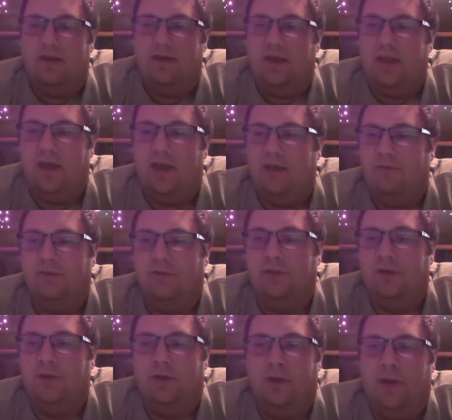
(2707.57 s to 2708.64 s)
I really
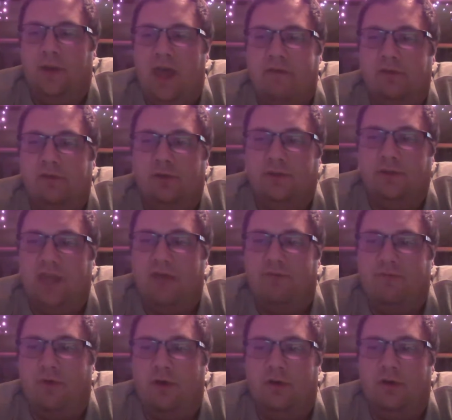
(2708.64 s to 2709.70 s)
don't know. I haven't looked that
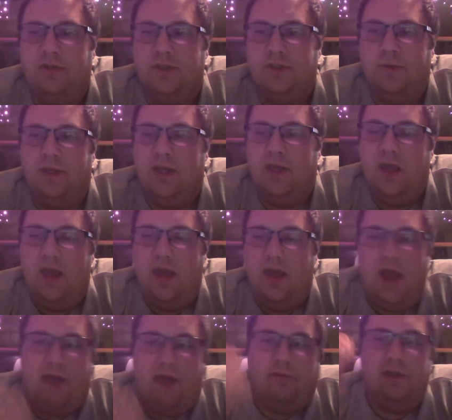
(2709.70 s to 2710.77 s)
far into it.
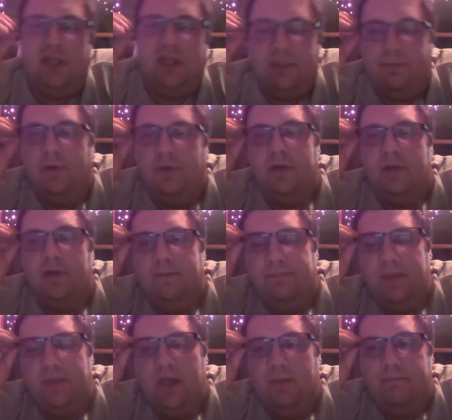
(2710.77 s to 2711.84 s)
I really need to put a
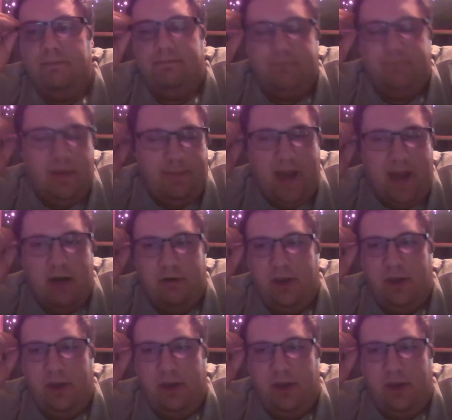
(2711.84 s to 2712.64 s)
power